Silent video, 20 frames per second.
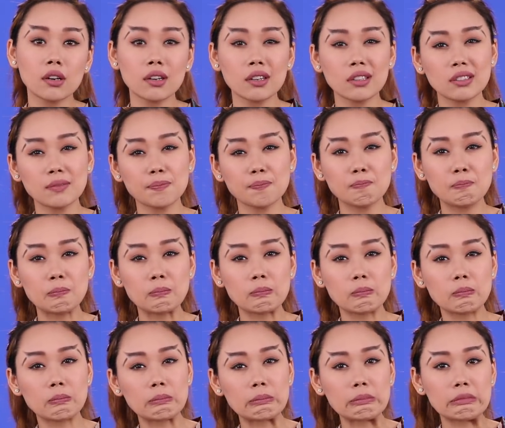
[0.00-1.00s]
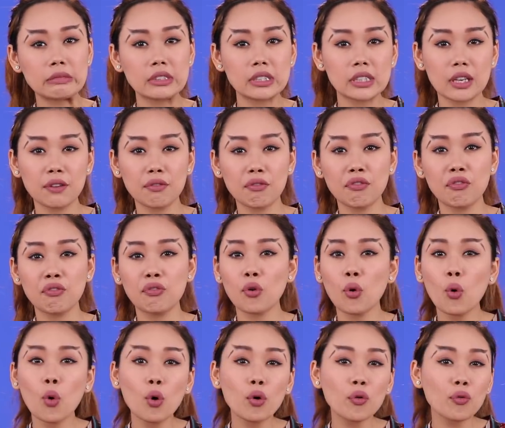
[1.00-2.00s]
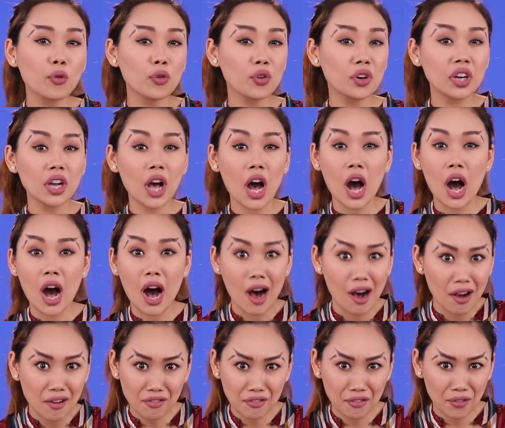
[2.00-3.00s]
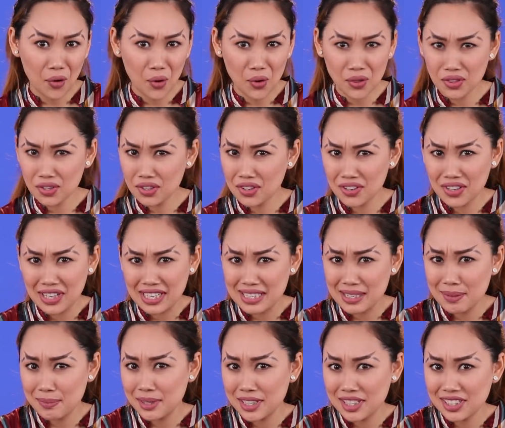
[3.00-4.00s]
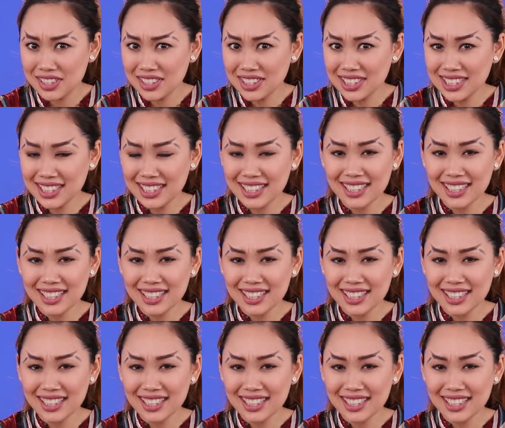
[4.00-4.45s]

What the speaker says: a, say, 4.5 on the crazy meter.